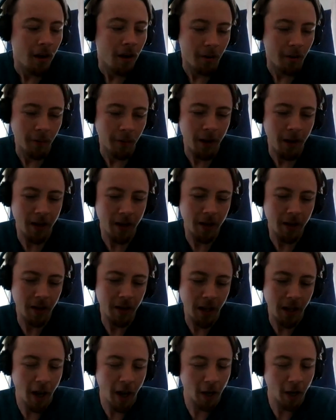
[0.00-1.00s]

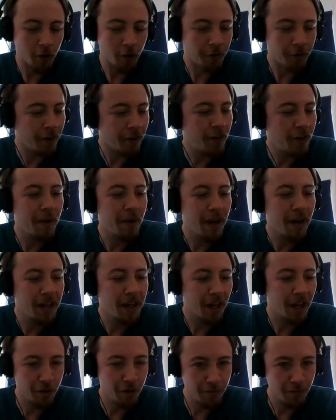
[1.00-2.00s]
Well, a good friend of mine,
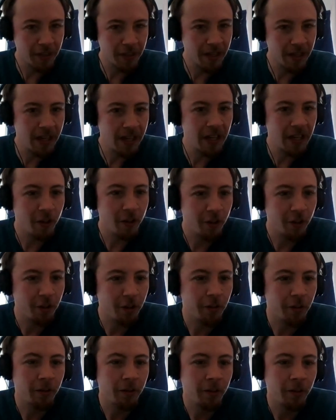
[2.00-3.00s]
Andrew McNeil,
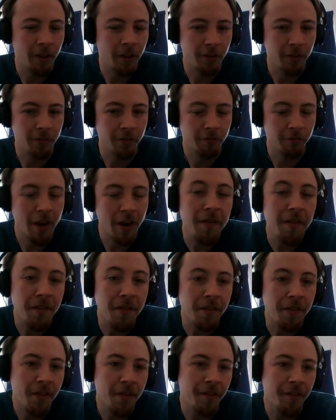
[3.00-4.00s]
who has
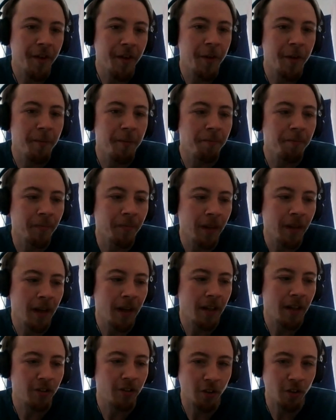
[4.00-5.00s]
written the film
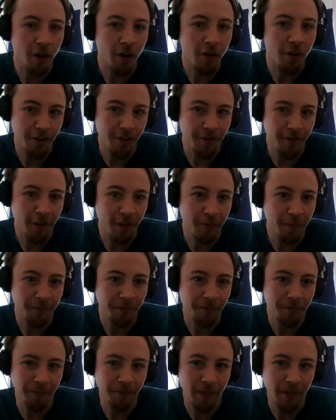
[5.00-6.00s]
and stars in the film
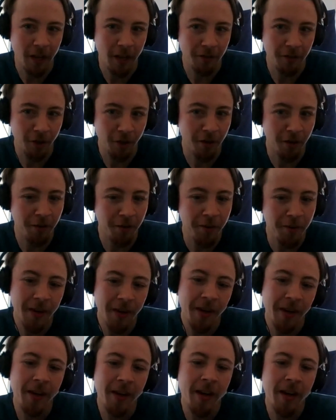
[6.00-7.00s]
as Otto,
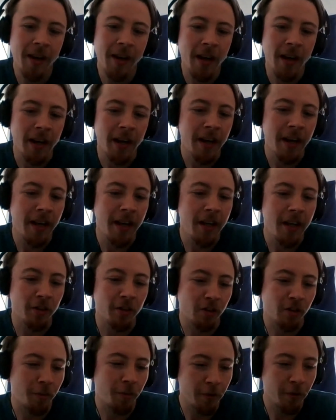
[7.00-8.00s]
he
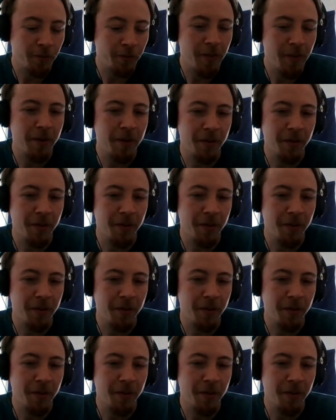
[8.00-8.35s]
just approached me